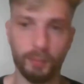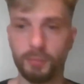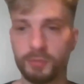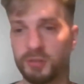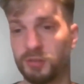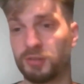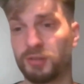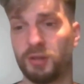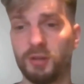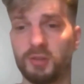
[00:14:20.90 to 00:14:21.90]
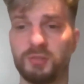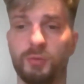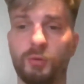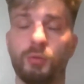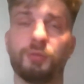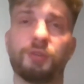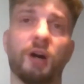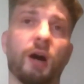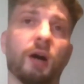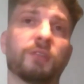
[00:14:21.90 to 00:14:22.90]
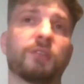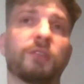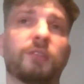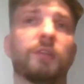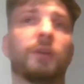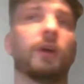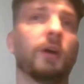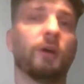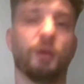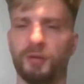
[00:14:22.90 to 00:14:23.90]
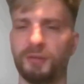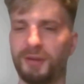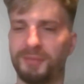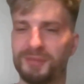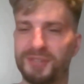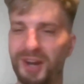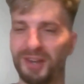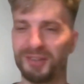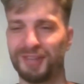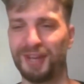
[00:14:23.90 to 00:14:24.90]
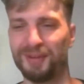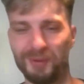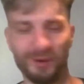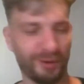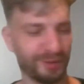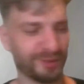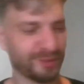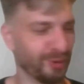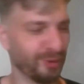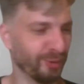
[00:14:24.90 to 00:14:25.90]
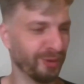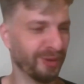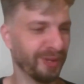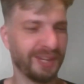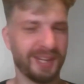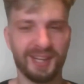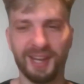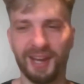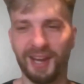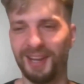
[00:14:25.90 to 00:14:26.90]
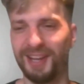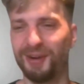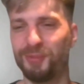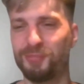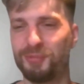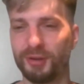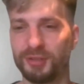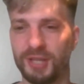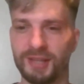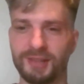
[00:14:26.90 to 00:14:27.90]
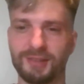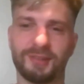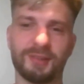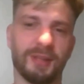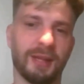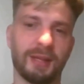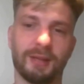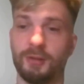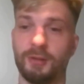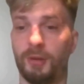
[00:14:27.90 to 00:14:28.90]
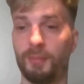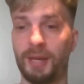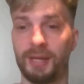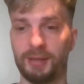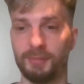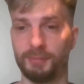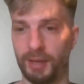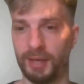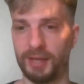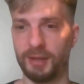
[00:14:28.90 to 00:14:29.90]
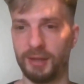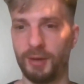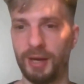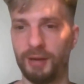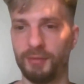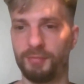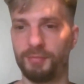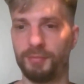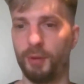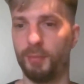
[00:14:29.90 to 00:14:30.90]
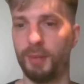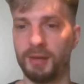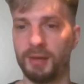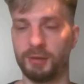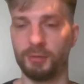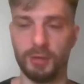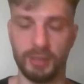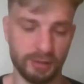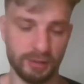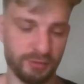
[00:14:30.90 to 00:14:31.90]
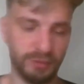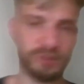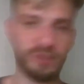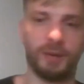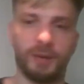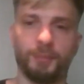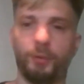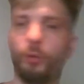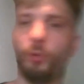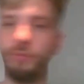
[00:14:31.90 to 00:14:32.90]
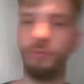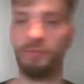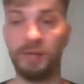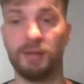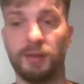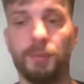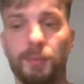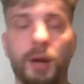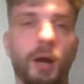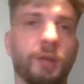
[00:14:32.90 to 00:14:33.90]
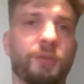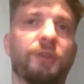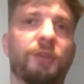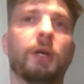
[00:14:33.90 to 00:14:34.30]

So just kind of small tasks, or not like tasks sound boring, small little projects that they can do, like making Play-Doh out of homemade ingredients, for example, and feeding the birds.